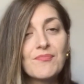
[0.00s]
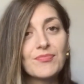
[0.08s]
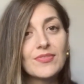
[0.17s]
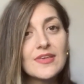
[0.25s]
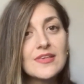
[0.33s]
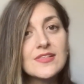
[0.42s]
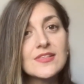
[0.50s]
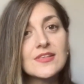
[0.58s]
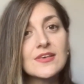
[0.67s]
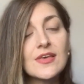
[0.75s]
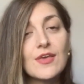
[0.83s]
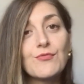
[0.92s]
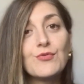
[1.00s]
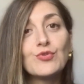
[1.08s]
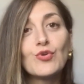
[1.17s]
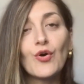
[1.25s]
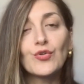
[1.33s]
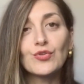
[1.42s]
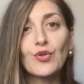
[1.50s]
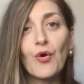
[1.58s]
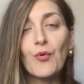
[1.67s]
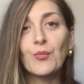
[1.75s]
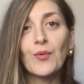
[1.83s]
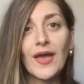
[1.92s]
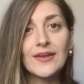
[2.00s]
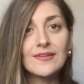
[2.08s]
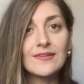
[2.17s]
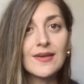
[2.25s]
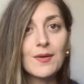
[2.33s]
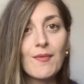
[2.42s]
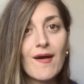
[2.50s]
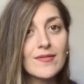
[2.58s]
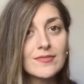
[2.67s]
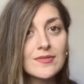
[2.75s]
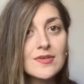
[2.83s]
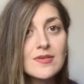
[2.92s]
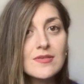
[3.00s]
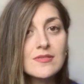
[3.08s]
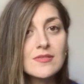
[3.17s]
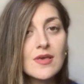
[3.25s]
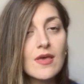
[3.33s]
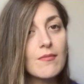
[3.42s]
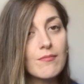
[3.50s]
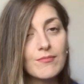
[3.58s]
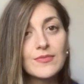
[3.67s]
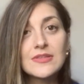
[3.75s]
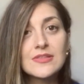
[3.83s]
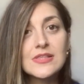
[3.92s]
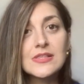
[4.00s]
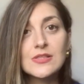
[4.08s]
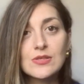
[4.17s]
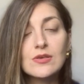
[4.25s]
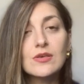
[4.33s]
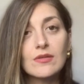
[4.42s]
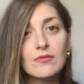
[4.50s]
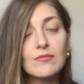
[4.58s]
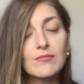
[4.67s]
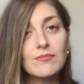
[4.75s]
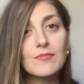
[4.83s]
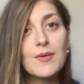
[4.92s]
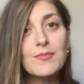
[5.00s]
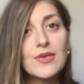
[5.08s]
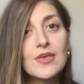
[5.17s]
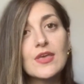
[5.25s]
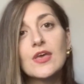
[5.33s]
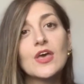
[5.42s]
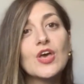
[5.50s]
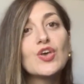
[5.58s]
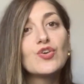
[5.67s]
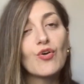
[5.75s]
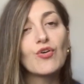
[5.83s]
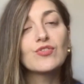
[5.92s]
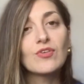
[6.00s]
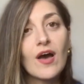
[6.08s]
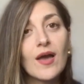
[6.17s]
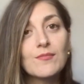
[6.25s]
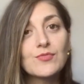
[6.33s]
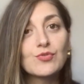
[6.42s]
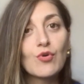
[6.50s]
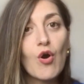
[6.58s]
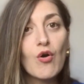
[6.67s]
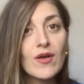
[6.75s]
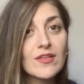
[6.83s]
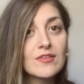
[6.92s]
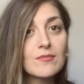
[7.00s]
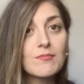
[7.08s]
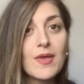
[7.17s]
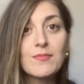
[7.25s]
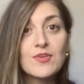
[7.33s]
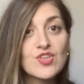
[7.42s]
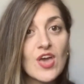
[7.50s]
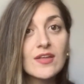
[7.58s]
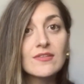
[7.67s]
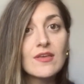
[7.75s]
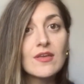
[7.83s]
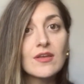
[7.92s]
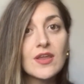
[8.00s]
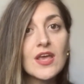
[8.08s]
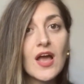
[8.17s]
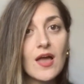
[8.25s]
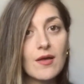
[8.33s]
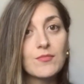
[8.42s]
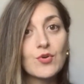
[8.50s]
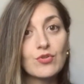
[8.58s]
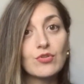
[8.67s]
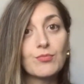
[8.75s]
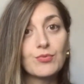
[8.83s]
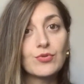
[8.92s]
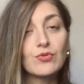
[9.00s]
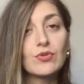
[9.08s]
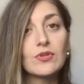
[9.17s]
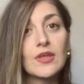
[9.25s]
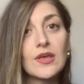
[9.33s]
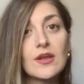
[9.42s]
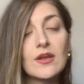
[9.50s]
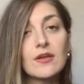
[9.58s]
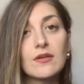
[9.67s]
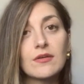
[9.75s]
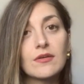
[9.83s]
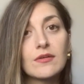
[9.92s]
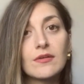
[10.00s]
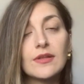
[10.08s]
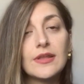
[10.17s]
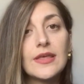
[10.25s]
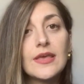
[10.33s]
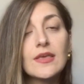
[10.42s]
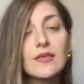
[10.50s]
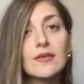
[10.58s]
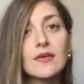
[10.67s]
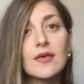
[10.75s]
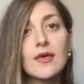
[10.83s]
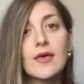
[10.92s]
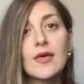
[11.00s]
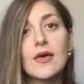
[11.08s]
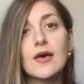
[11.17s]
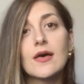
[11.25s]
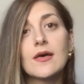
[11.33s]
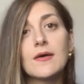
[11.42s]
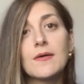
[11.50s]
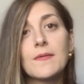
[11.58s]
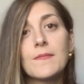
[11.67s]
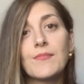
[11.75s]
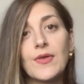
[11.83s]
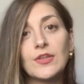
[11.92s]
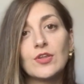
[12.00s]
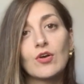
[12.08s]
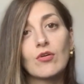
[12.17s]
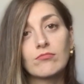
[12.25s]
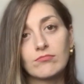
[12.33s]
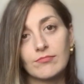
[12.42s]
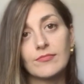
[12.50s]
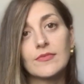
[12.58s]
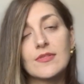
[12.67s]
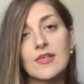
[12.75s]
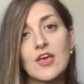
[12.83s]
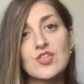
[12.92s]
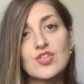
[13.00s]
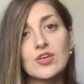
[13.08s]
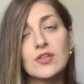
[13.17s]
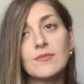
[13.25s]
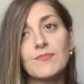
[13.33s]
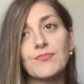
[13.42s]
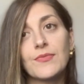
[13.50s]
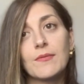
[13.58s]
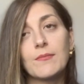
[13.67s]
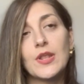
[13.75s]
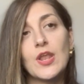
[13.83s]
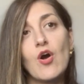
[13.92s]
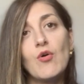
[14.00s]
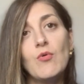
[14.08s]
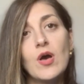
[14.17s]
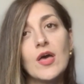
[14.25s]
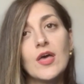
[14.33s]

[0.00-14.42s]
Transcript: this if you don't know anything about this is maybe your time to go and maybe check their link. I'm going to put their link in the session below,